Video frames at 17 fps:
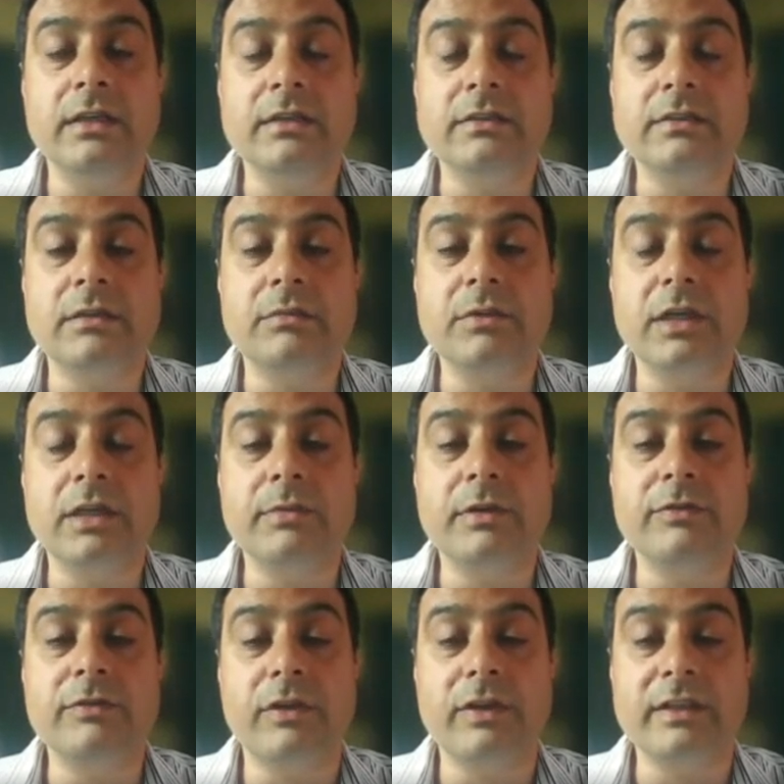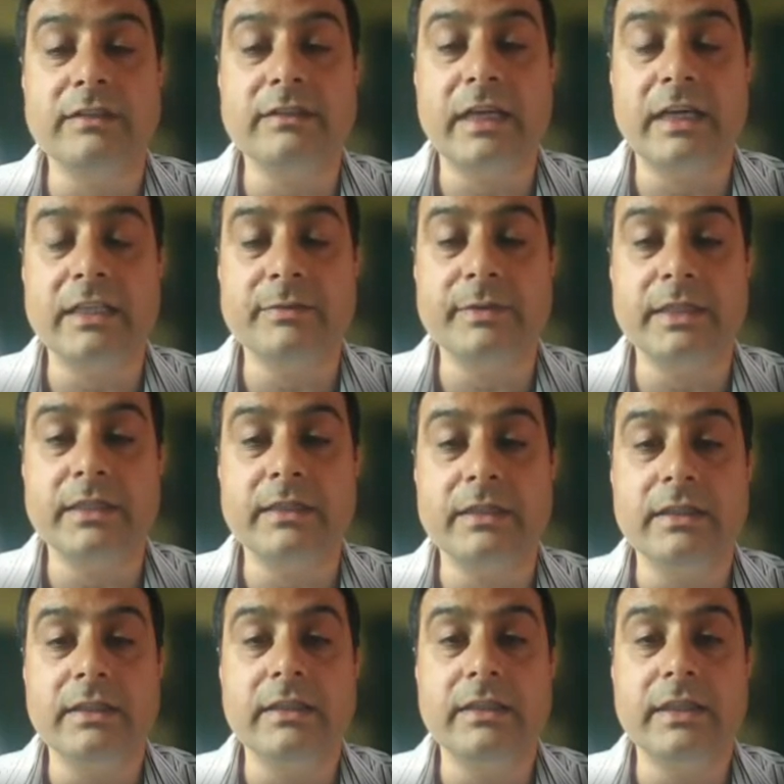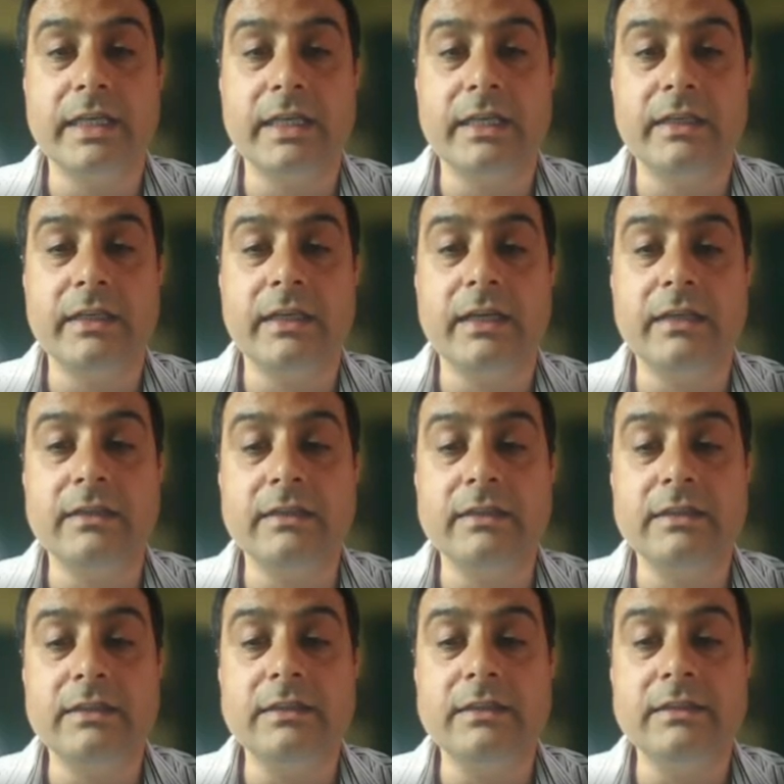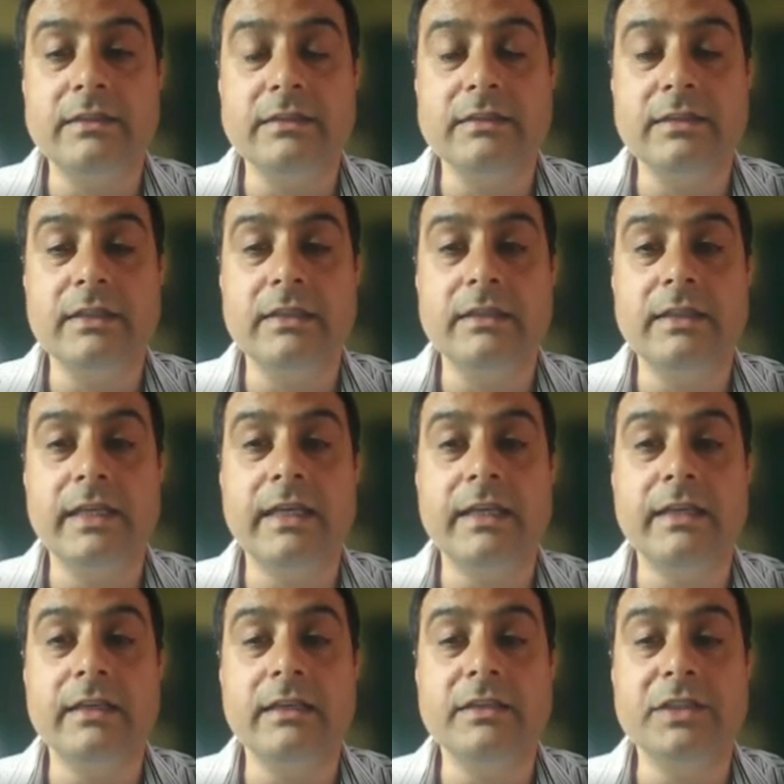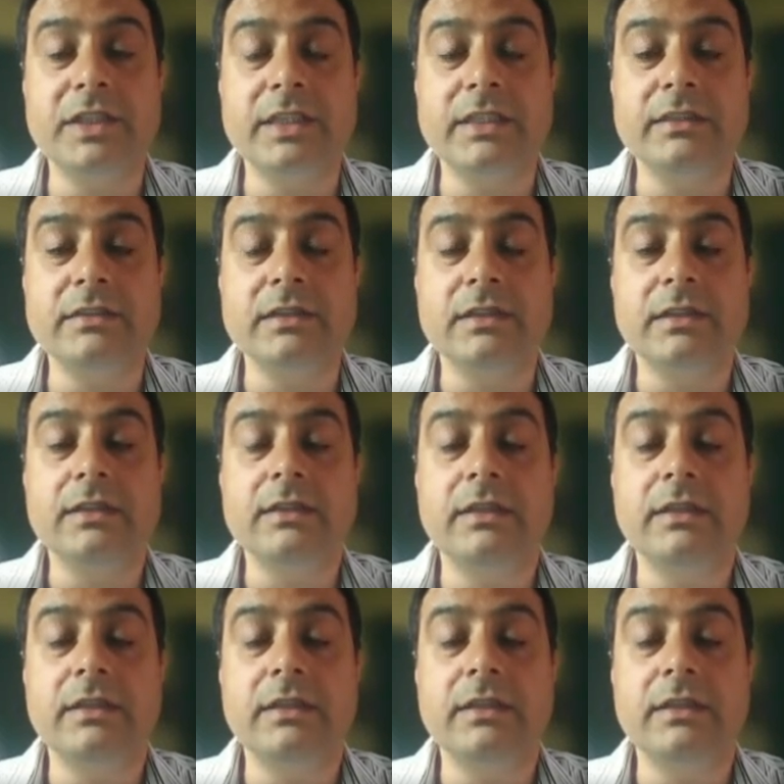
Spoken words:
some urban forest has been created, and this is the decadal change,